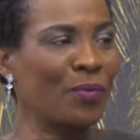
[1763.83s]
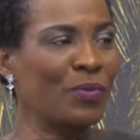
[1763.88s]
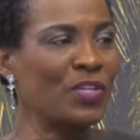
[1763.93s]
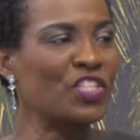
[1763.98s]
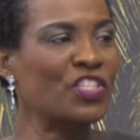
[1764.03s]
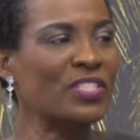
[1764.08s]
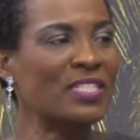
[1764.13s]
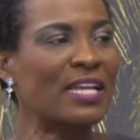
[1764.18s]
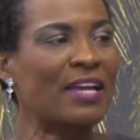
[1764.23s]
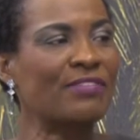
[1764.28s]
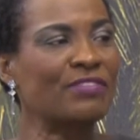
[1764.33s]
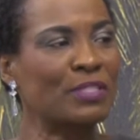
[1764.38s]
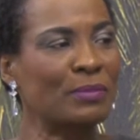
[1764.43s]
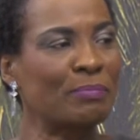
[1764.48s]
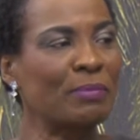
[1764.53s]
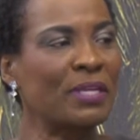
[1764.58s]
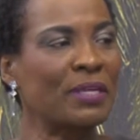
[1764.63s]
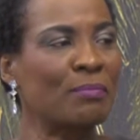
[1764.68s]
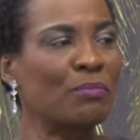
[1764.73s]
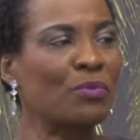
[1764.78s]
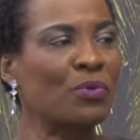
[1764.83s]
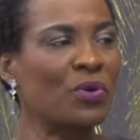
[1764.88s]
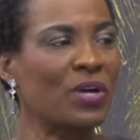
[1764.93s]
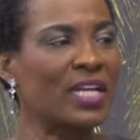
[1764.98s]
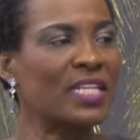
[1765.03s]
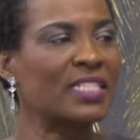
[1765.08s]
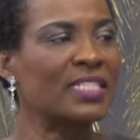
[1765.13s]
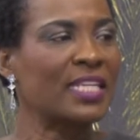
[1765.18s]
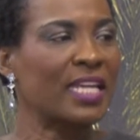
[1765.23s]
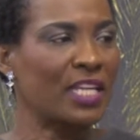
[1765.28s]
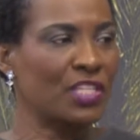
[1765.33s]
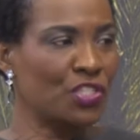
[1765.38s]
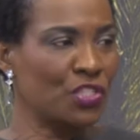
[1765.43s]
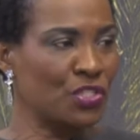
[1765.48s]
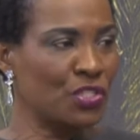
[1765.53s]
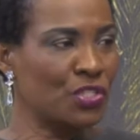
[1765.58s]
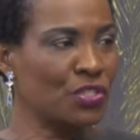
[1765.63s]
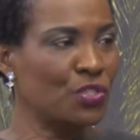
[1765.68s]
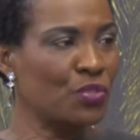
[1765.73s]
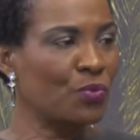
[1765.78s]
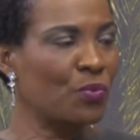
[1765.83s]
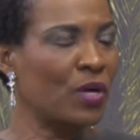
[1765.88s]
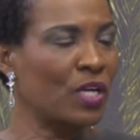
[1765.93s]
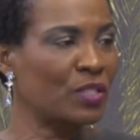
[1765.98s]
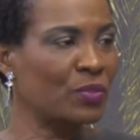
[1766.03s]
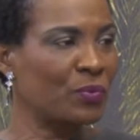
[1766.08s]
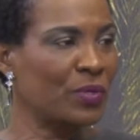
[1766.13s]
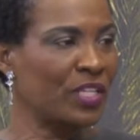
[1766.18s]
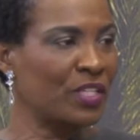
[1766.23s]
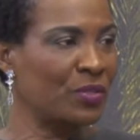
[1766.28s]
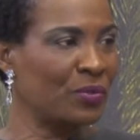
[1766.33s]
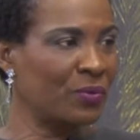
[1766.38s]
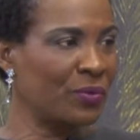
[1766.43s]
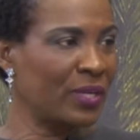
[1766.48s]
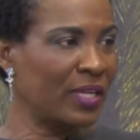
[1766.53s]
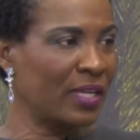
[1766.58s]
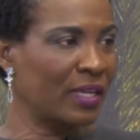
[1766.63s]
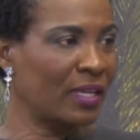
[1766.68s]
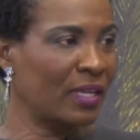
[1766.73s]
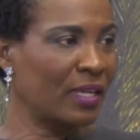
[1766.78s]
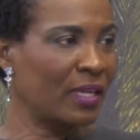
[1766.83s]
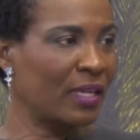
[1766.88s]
we just have to pay more attention to what we're doing.